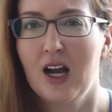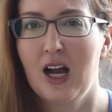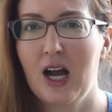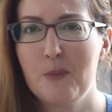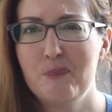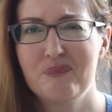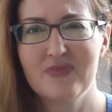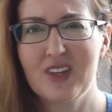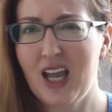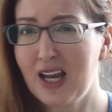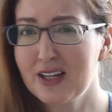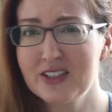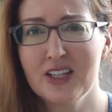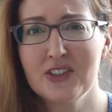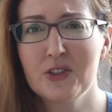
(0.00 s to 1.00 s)
Um,
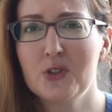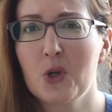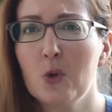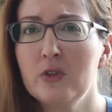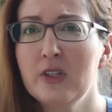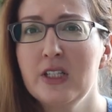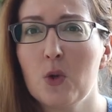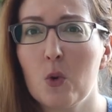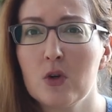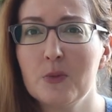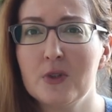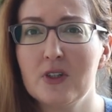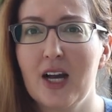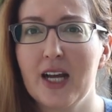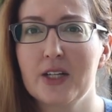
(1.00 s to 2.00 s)
accents are totally
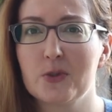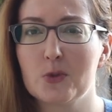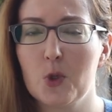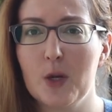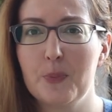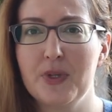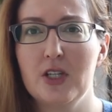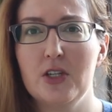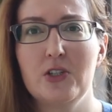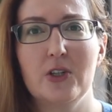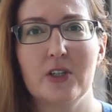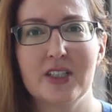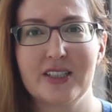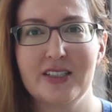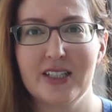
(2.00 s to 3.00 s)
normal. I grew up in the New
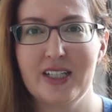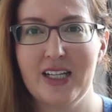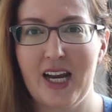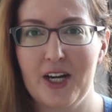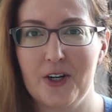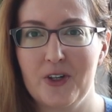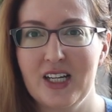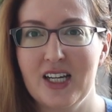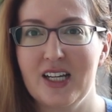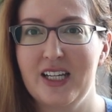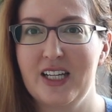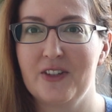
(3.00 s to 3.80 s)
York City area Yay!